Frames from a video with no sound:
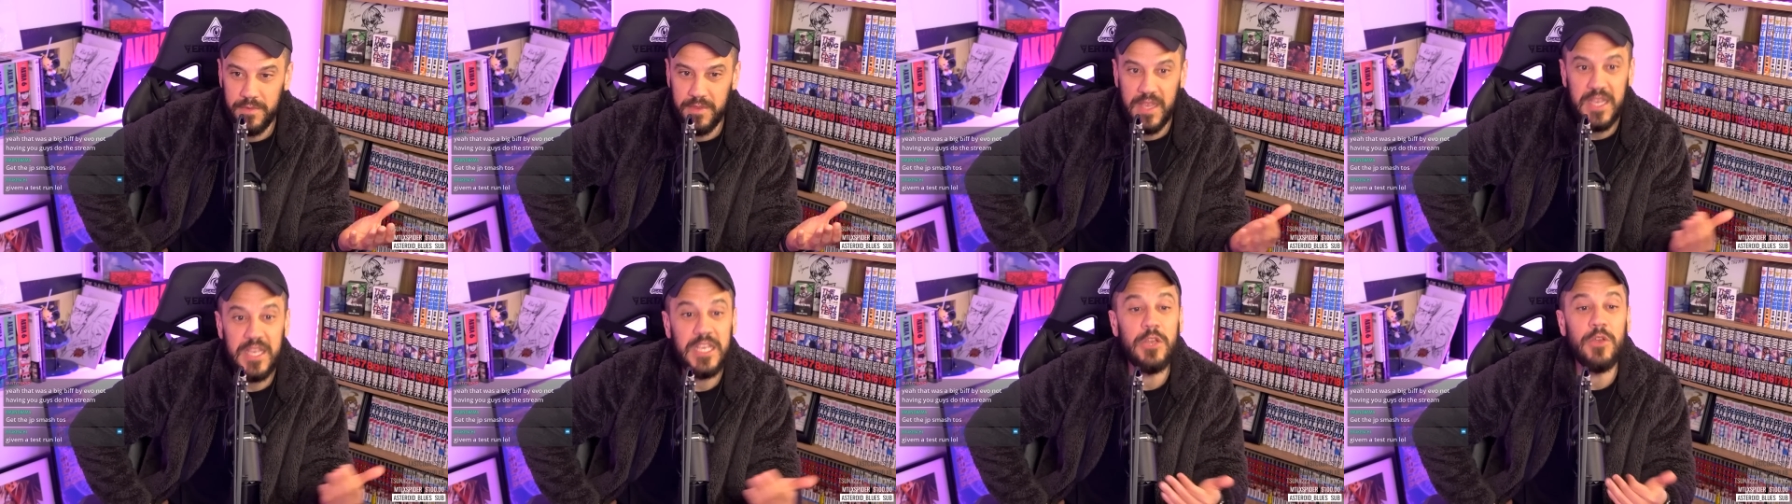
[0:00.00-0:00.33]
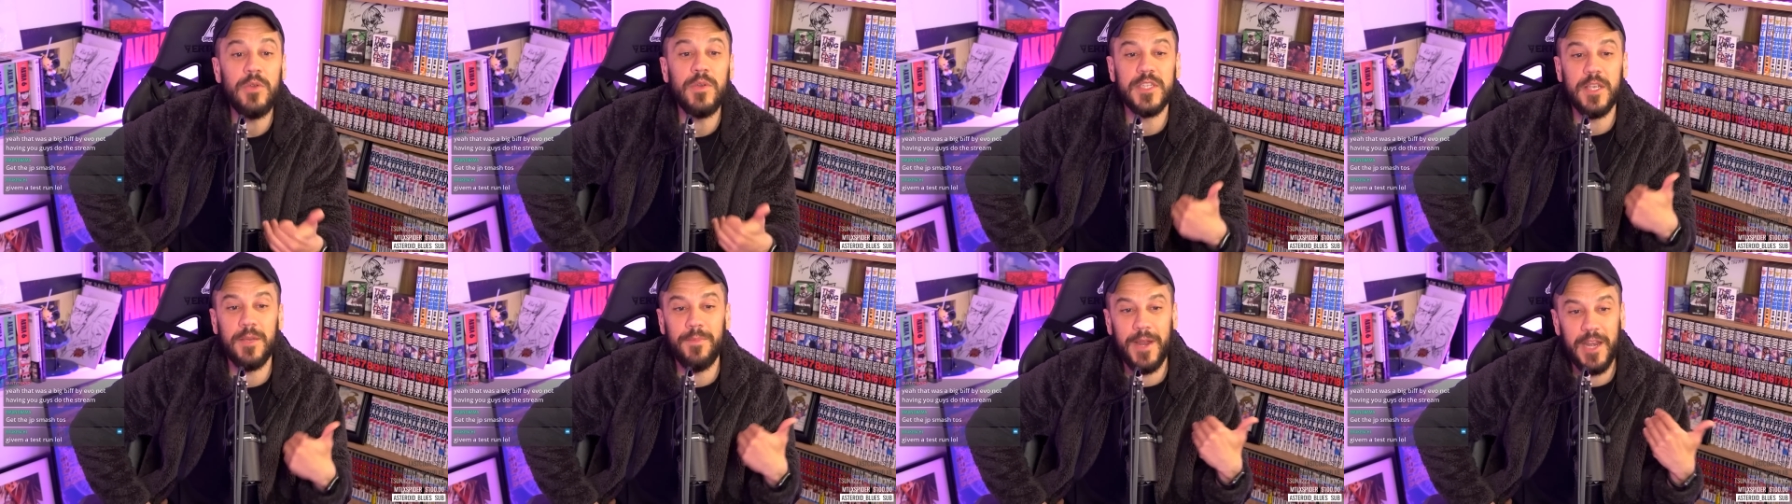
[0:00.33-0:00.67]

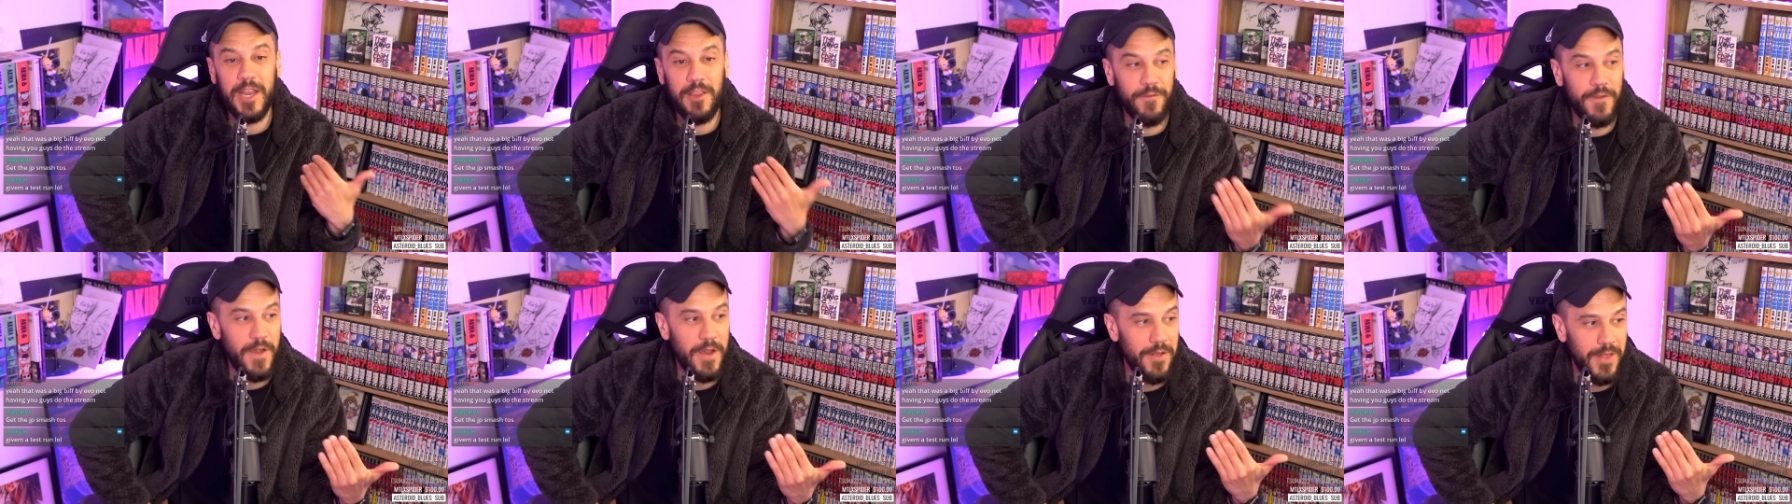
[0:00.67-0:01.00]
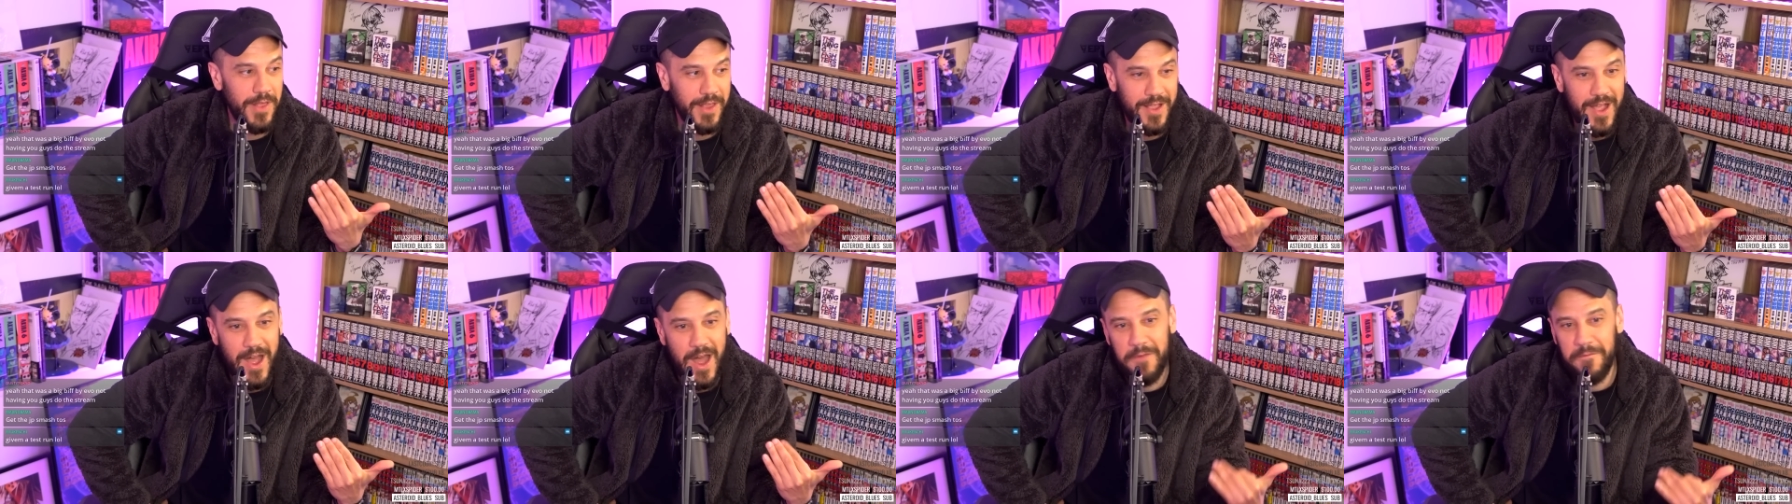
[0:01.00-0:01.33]
DQing somebody's very
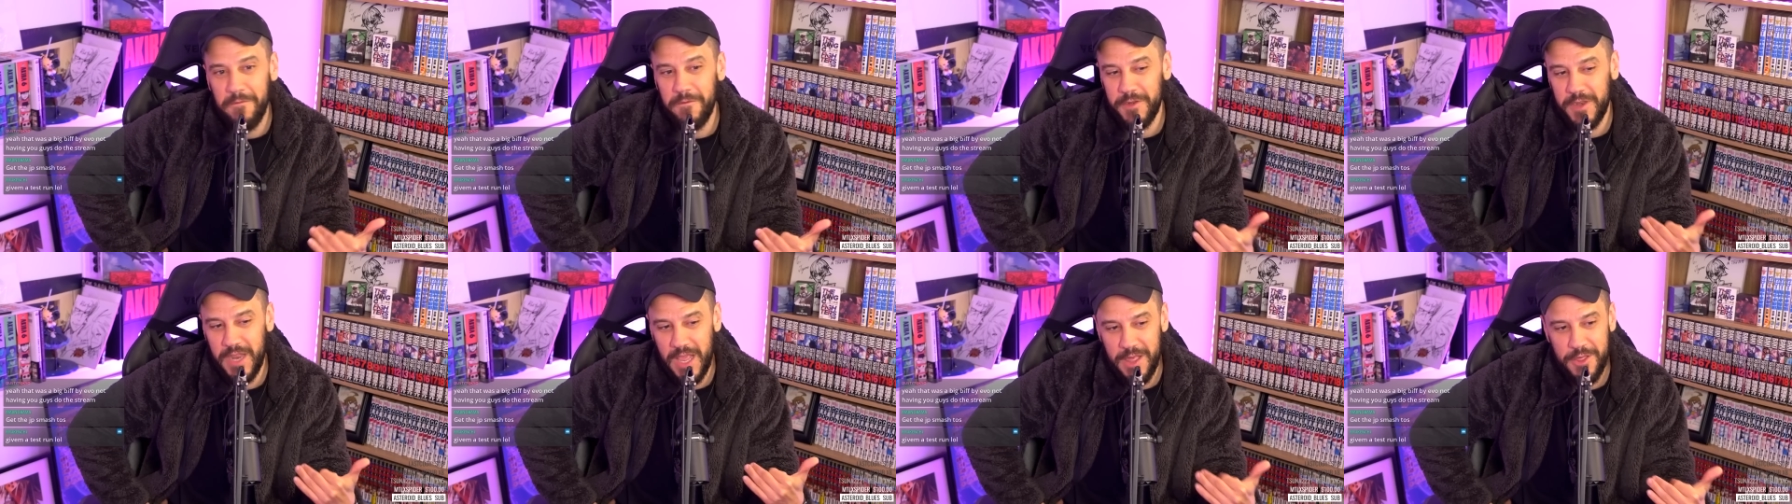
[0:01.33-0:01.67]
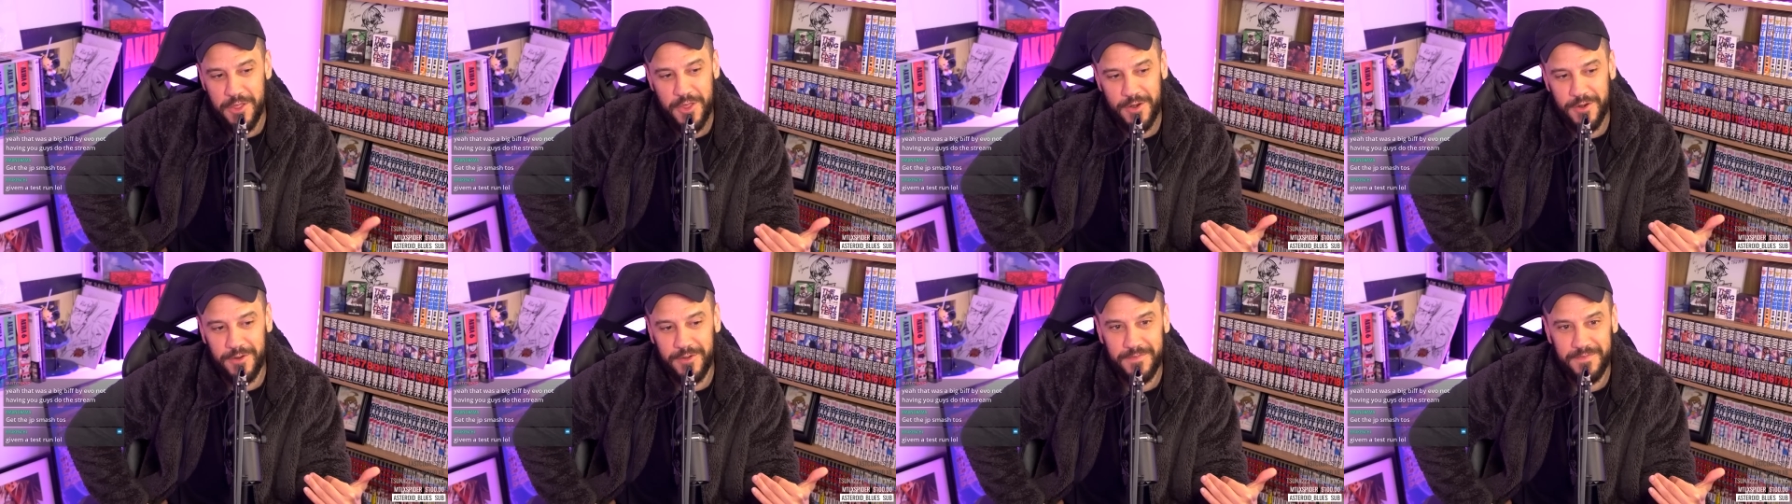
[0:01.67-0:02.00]
like
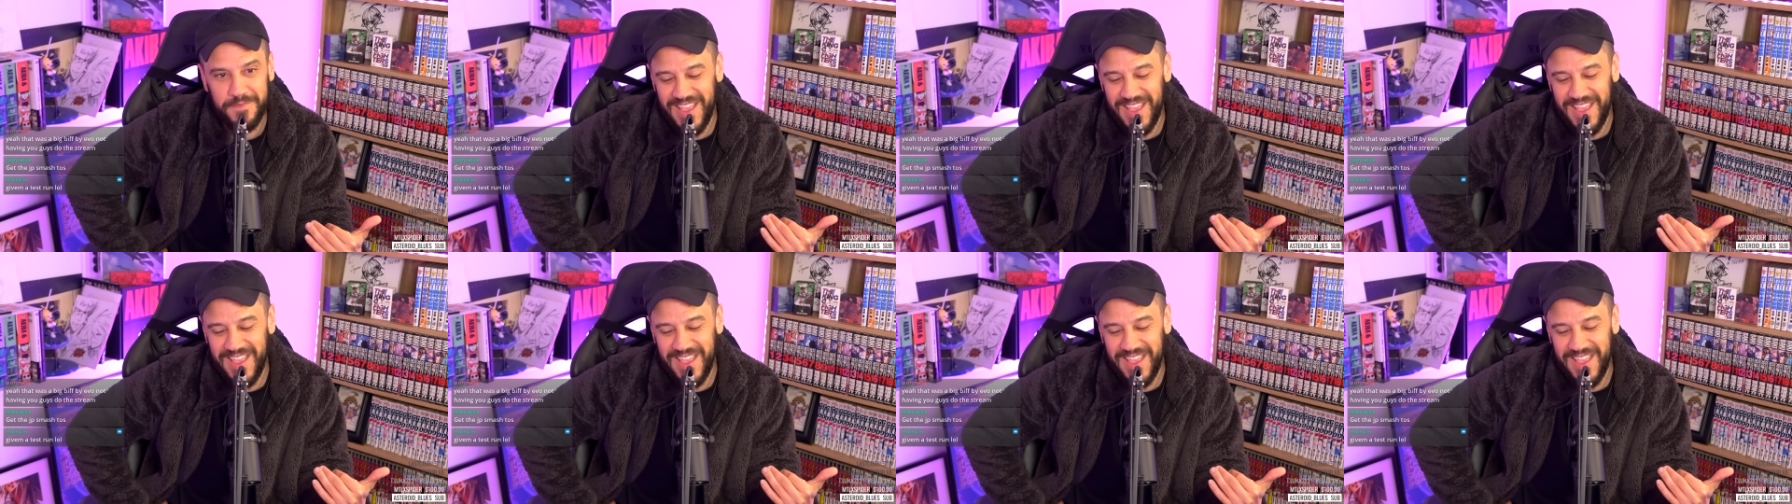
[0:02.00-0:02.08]
confrontational.